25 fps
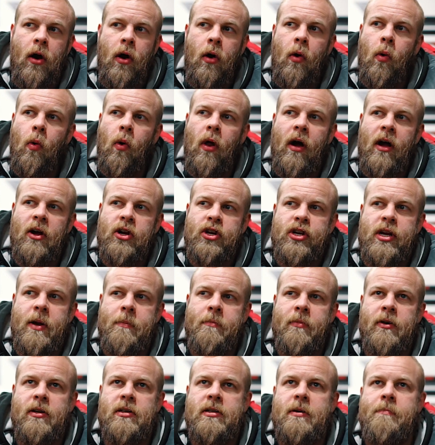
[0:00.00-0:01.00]
all our
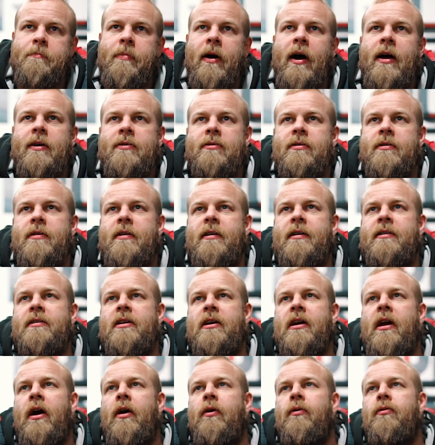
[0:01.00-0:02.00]
shipments and parcel and things
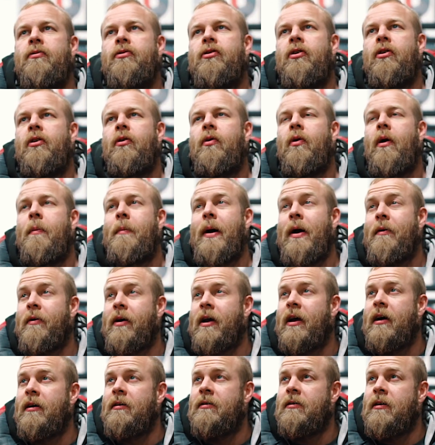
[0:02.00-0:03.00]
that go to
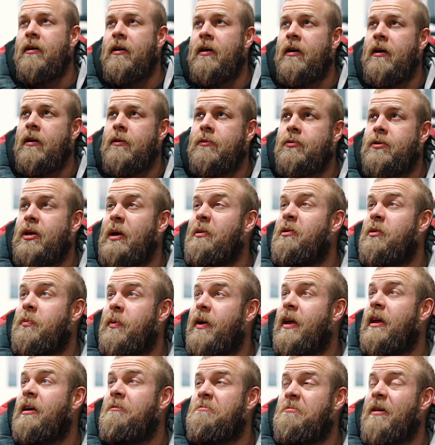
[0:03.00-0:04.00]
America seem to
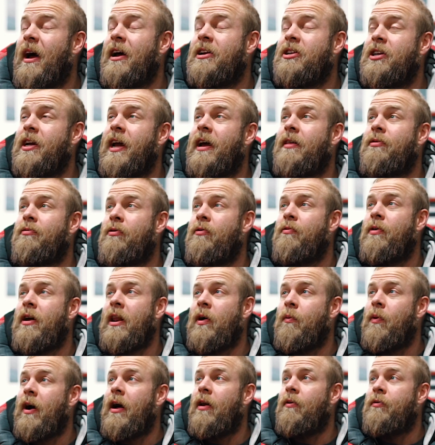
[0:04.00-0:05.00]
be actually getting through really
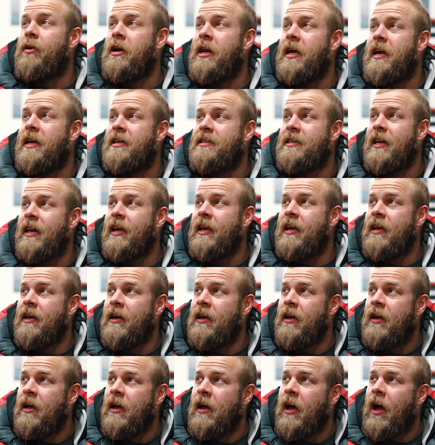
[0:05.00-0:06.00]
well, really easily.
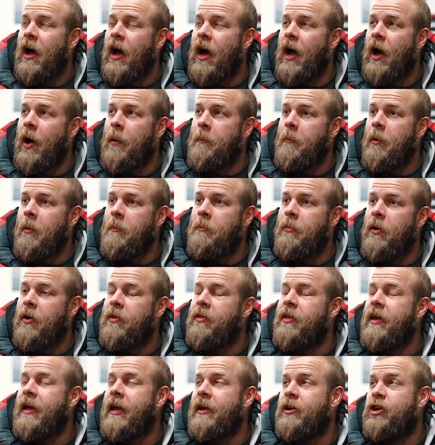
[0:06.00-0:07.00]
Um, but
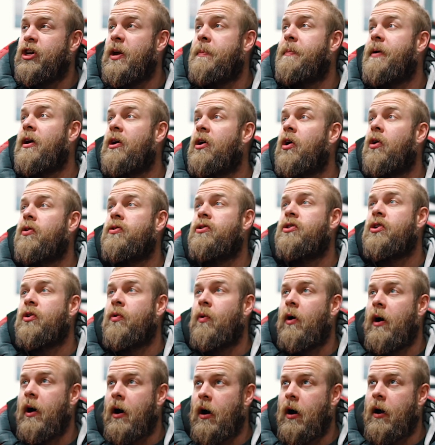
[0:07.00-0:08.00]
the shipping costs are
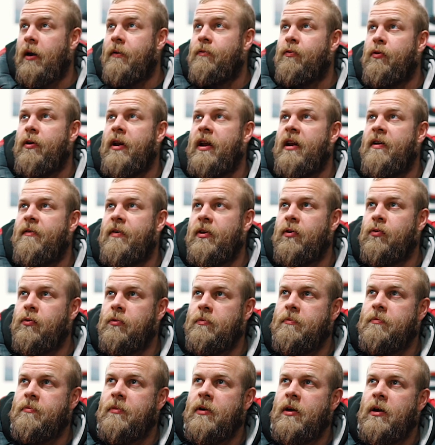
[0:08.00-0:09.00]
quite high for an individual.
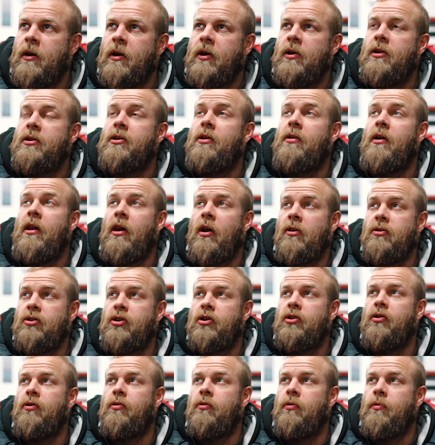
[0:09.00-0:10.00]
So the
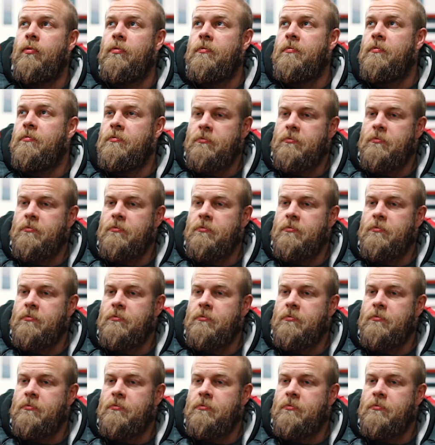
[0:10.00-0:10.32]
logical